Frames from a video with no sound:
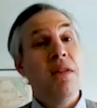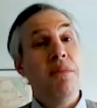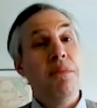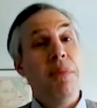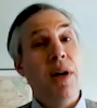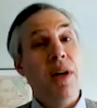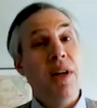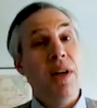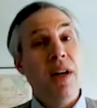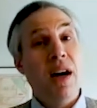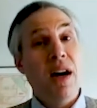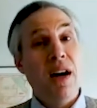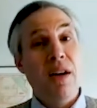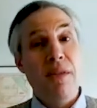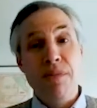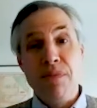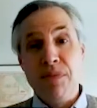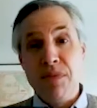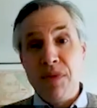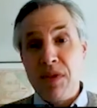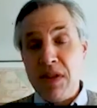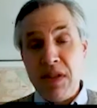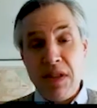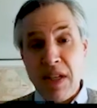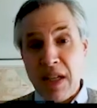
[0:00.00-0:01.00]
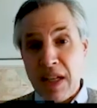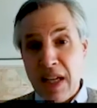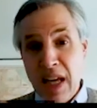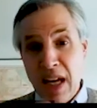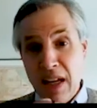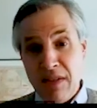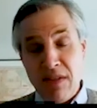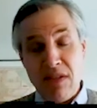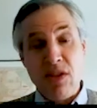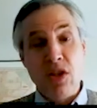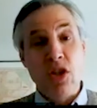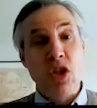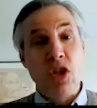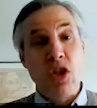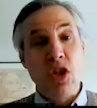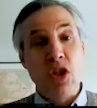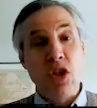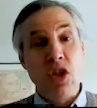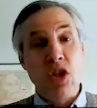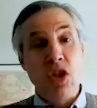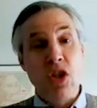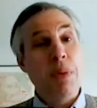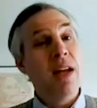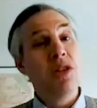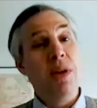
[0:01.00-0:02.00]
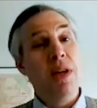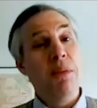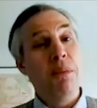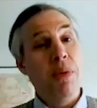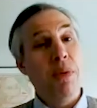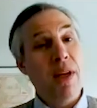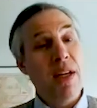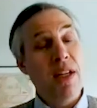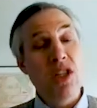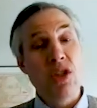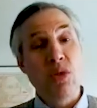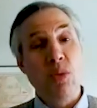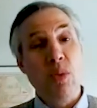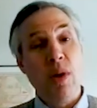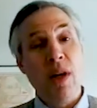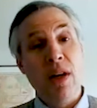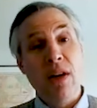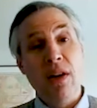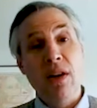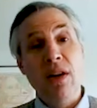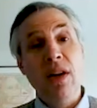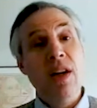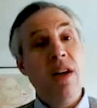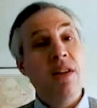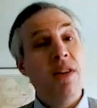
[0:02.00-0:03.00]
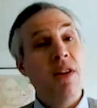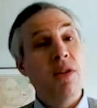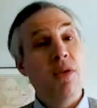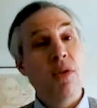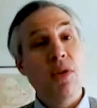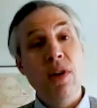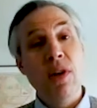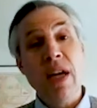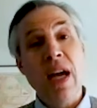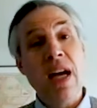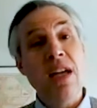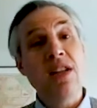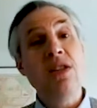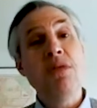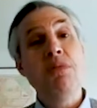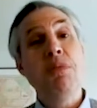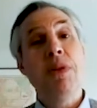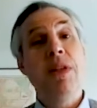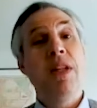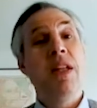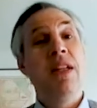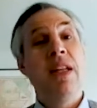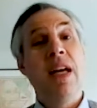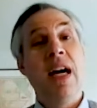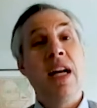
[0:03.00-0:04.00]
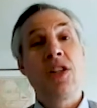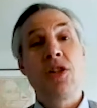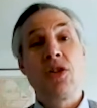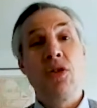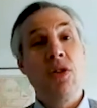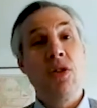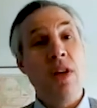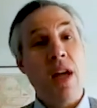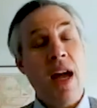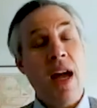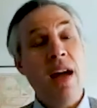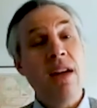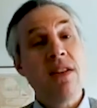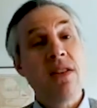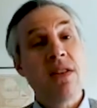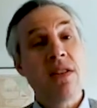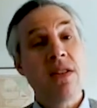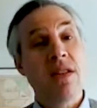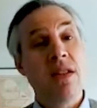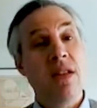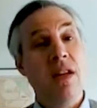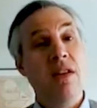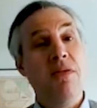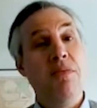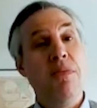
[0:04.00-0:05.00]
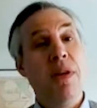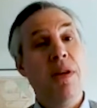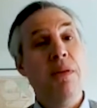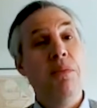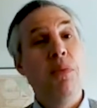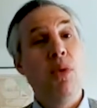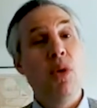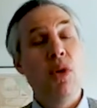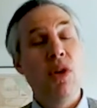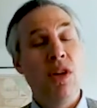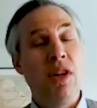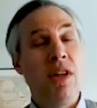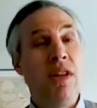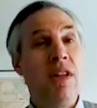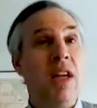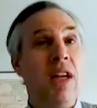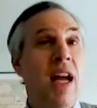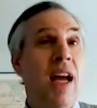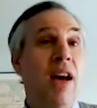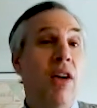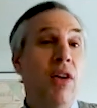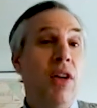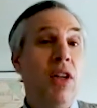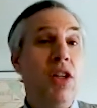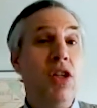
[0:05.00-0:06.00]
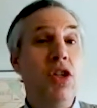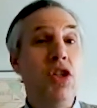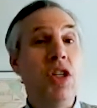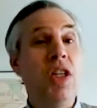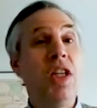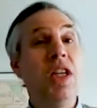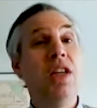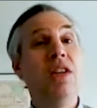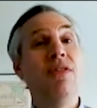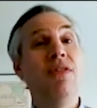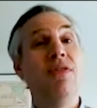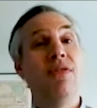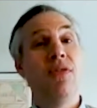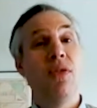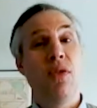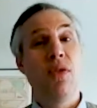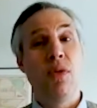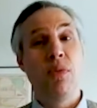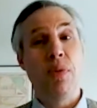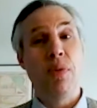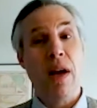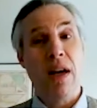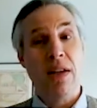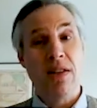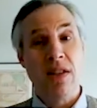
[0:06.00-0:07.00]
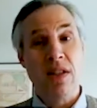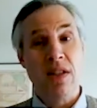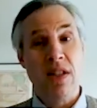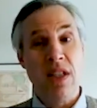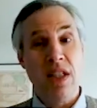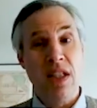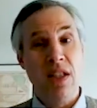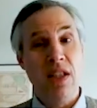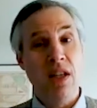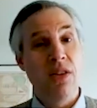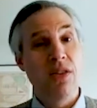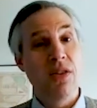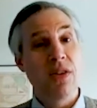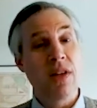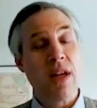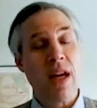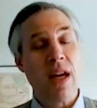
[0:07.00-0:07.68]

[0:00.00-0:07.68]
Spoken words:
But again, Japan's been a place where there really hasn't been the natural gas. They've been importing LNG for process heat in other